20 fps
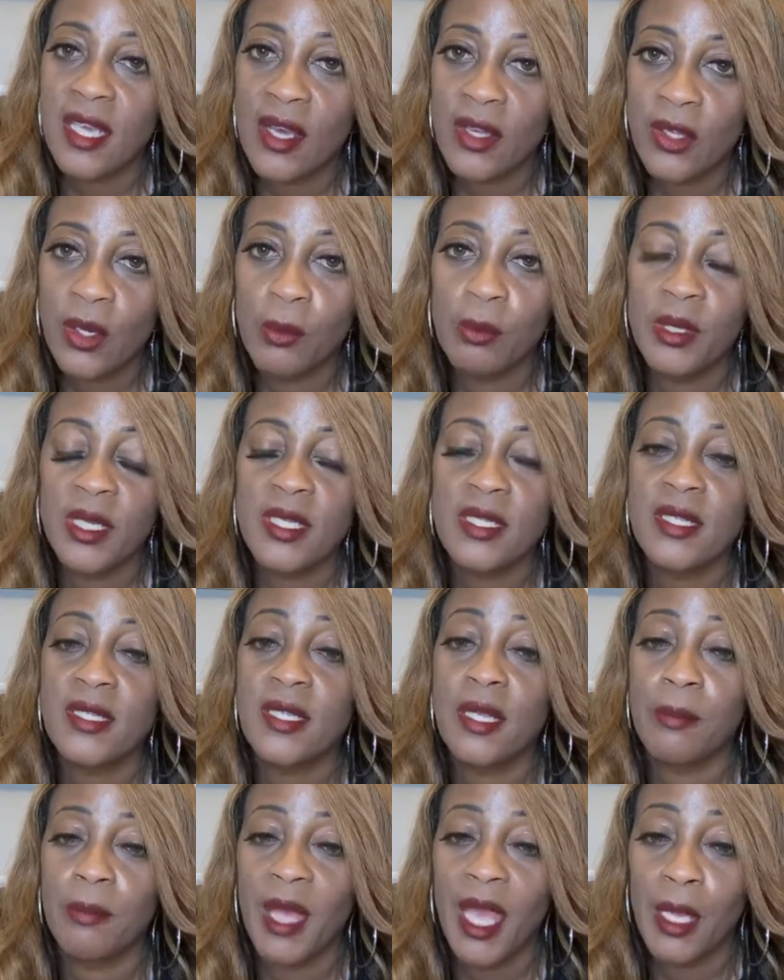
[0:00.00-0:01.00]
your business
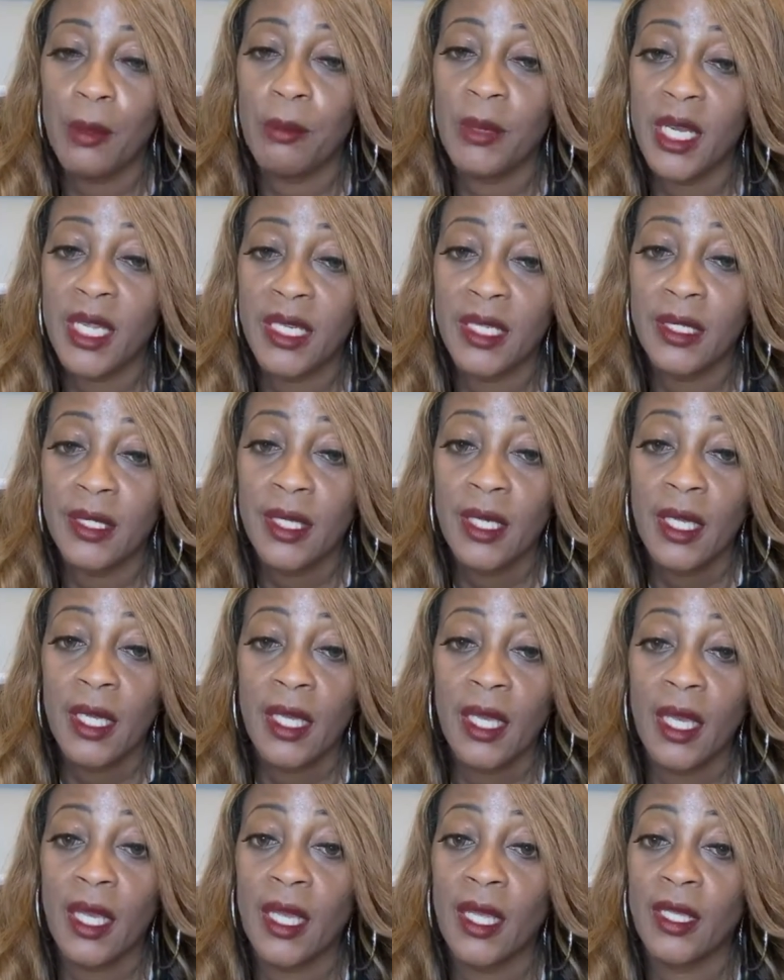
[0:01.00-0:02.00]
and make money
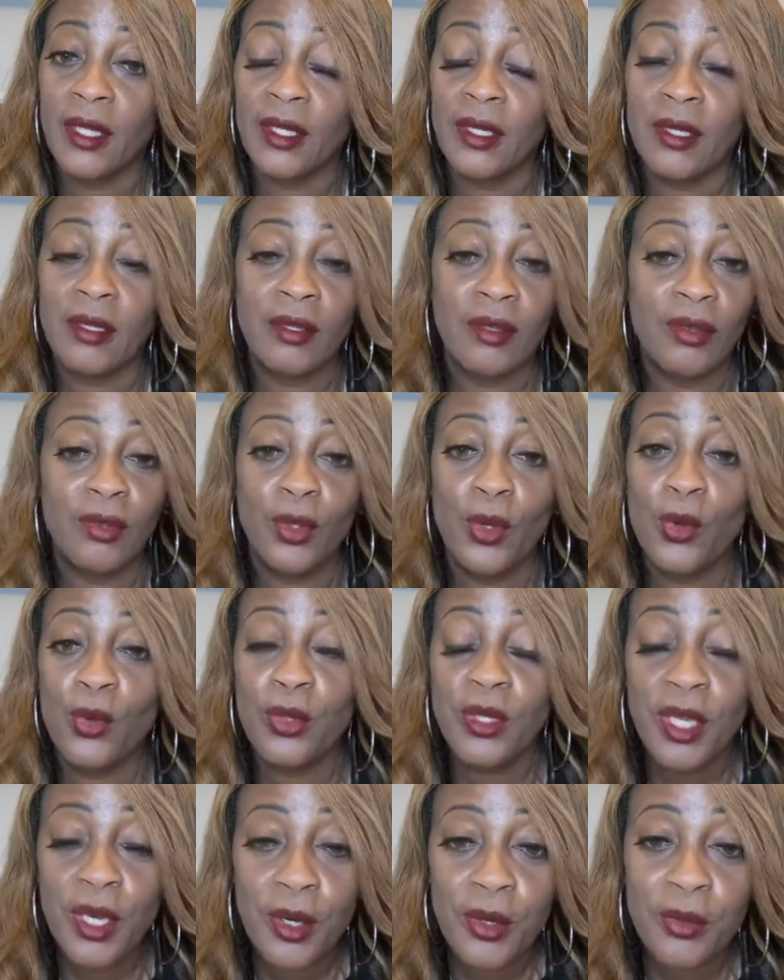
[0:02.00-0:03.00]
and do
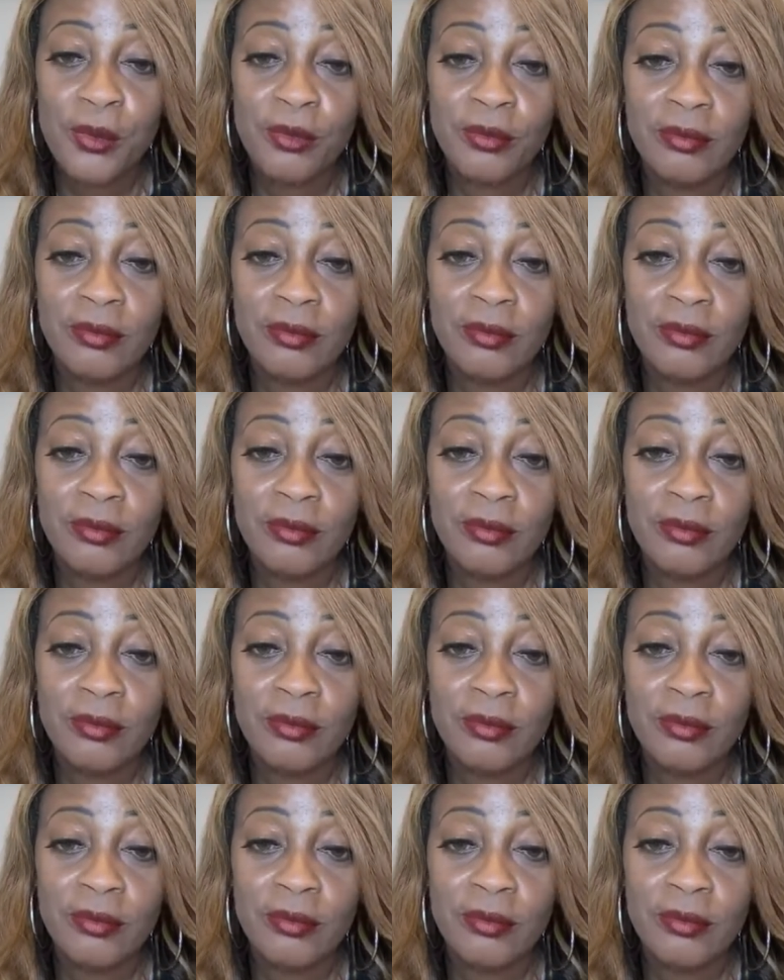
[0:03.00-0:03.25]
you,